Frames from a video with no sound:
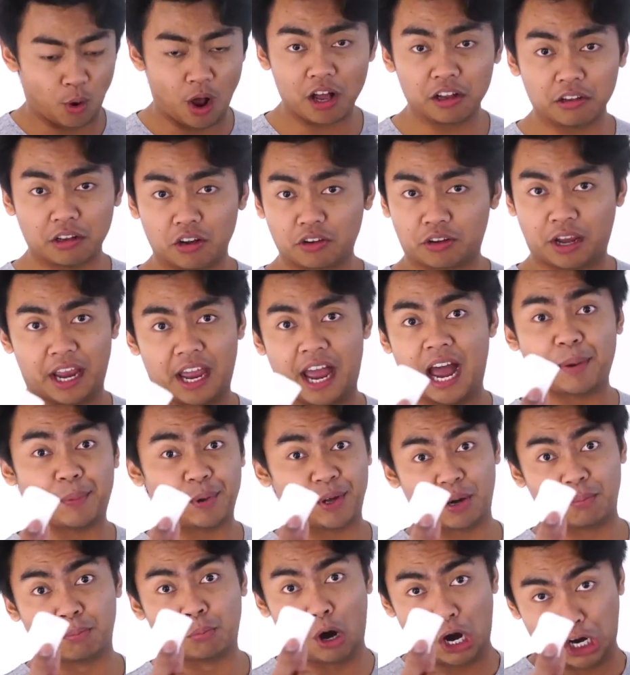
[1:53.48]
Well, okay, how
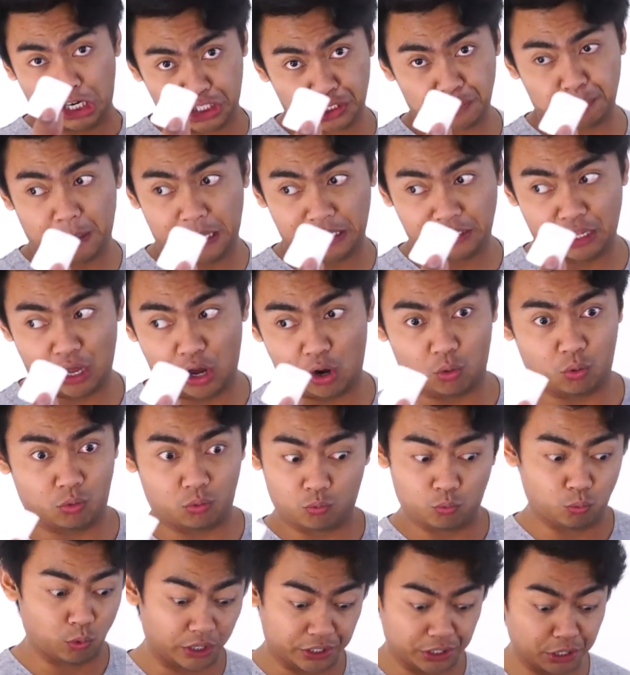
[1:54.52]
about a
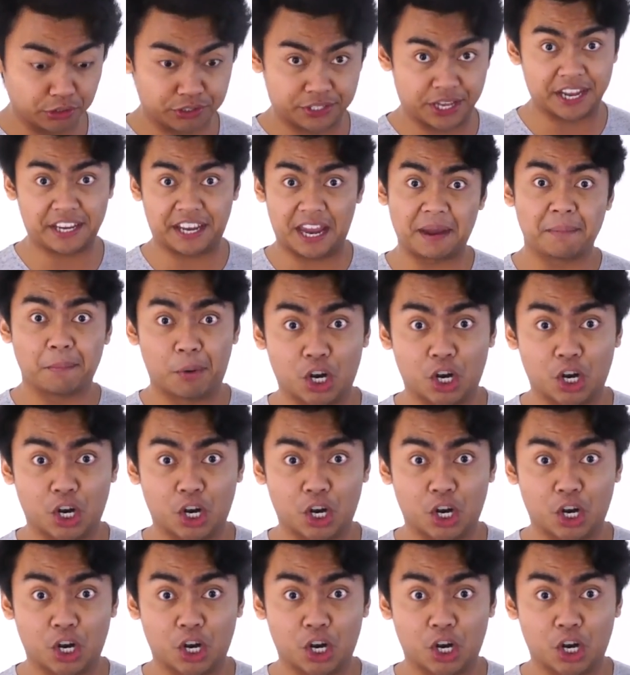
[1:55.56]
marshmallow? Will you take a